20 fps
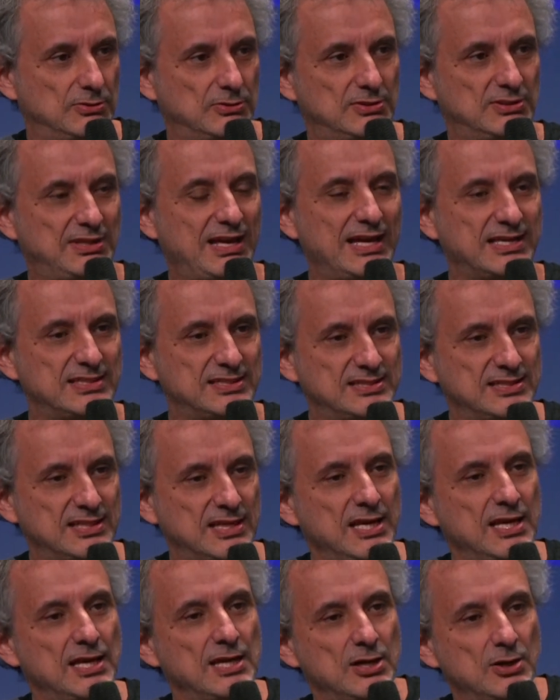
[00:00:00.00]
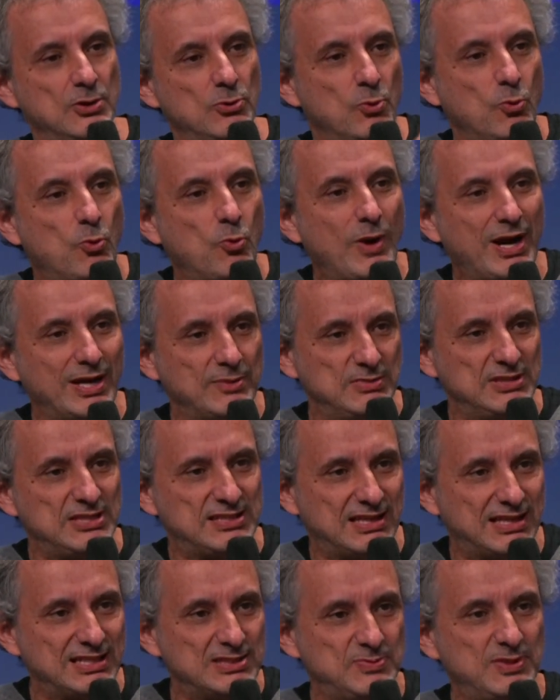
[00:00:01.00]
text why
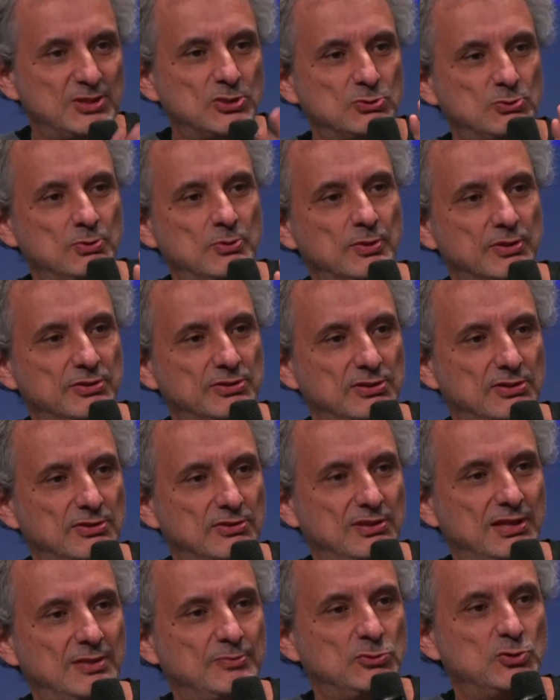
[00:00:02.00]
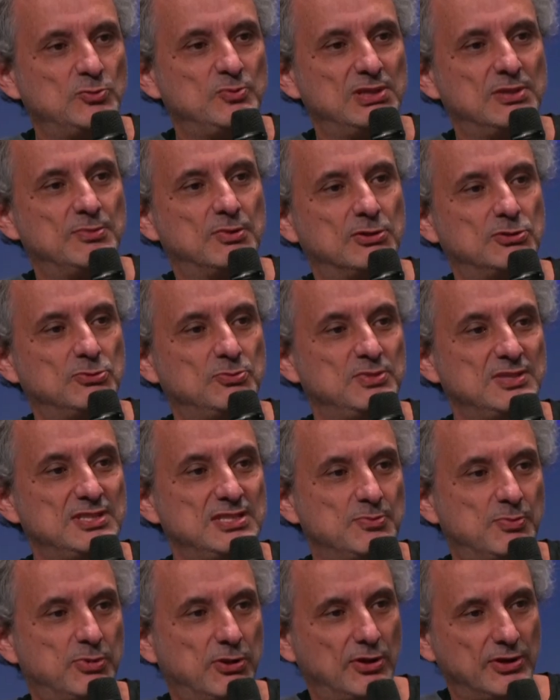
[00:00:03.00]
mid-size? Because we want them to be able to be
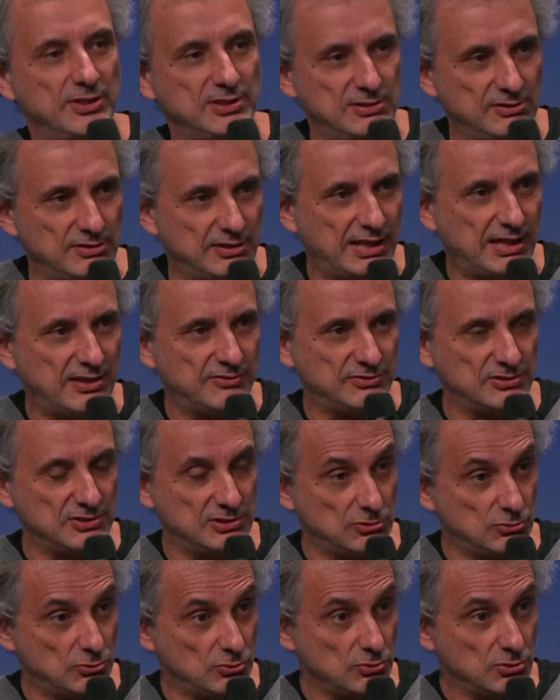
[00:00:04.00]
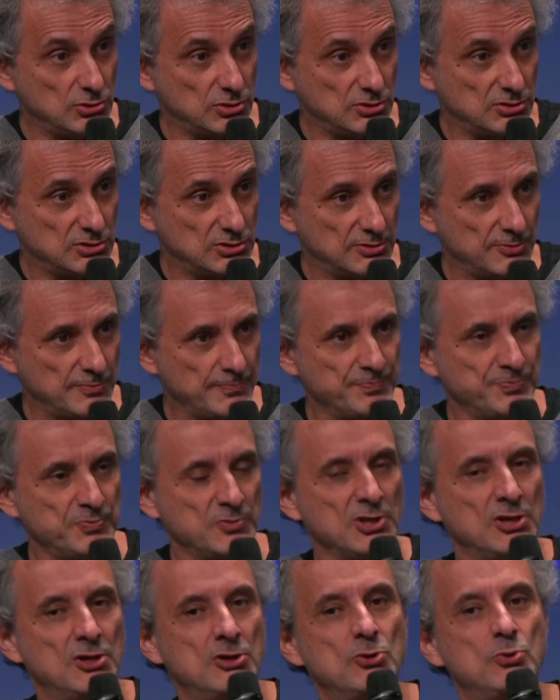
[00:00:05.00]
deployed in the health institutions.
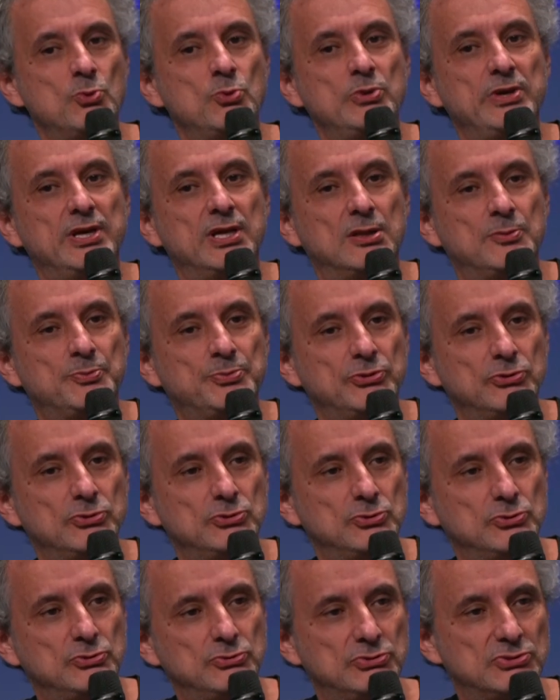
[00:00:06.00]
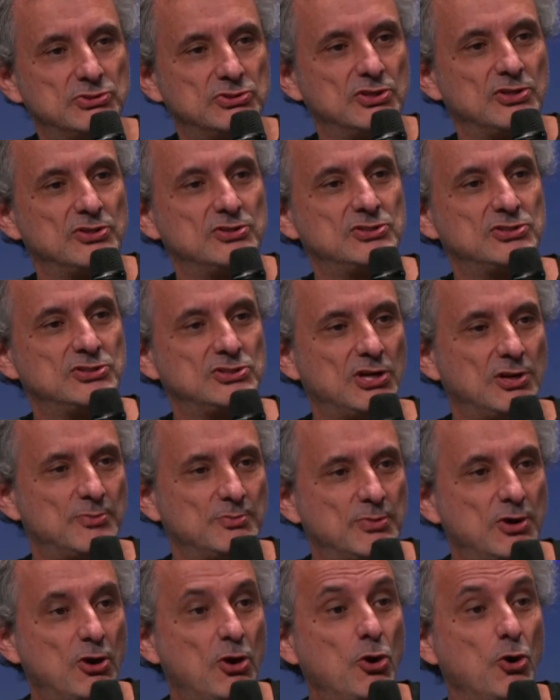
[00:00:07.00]
We'll produce
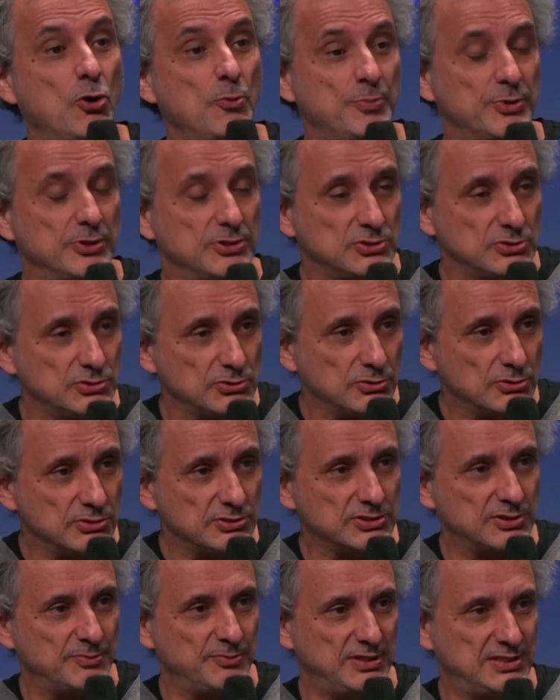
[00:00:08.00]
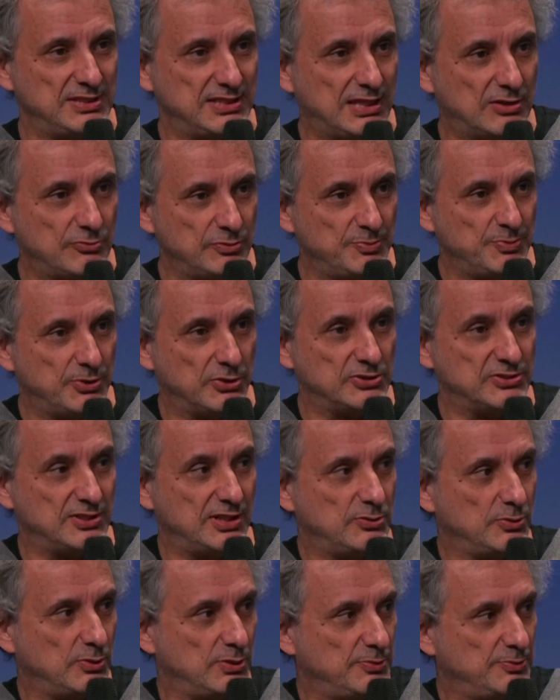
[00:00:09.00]
some open source medical reports
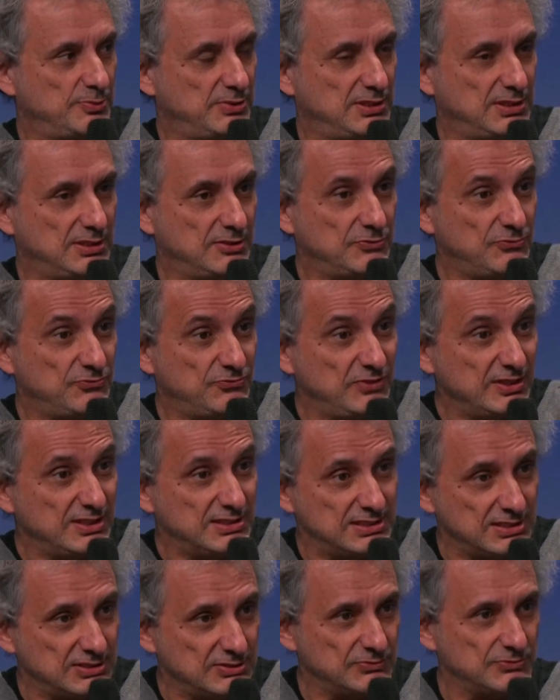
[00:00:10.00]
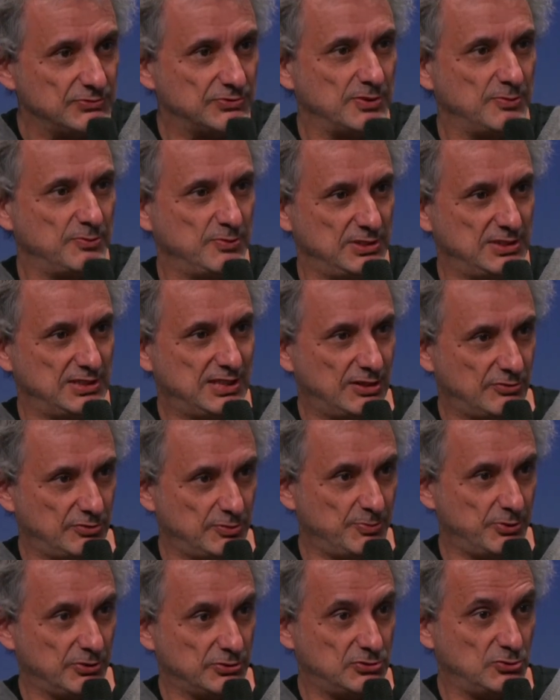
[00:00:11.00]
that will be fictive medical
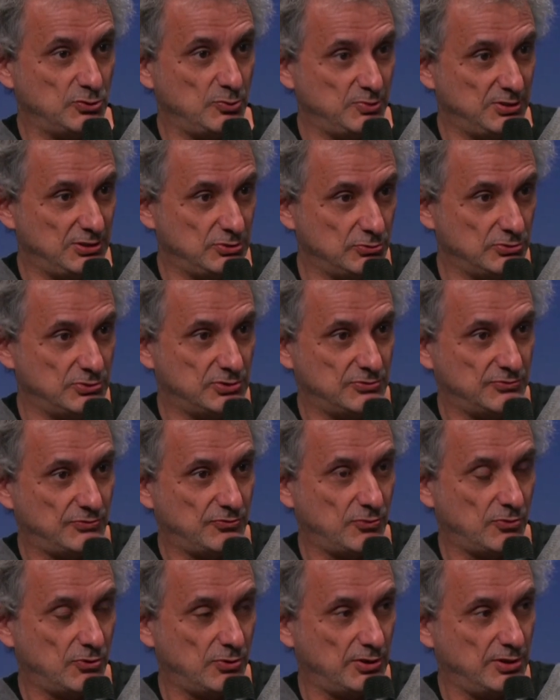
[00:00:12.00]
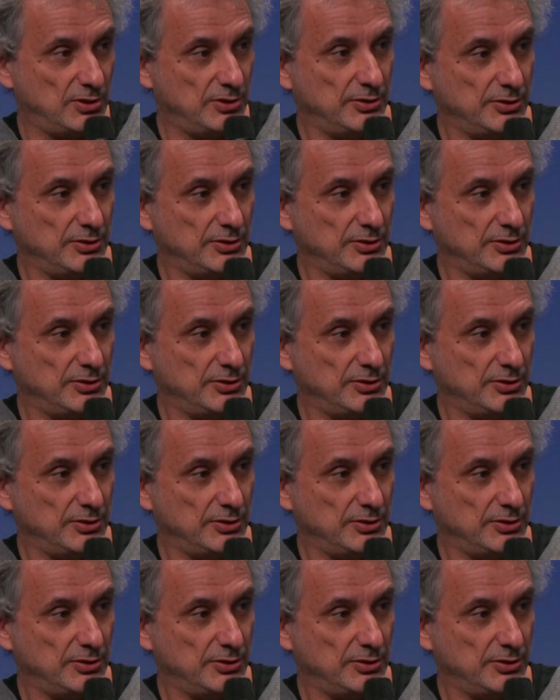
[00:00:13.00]
reports to be used for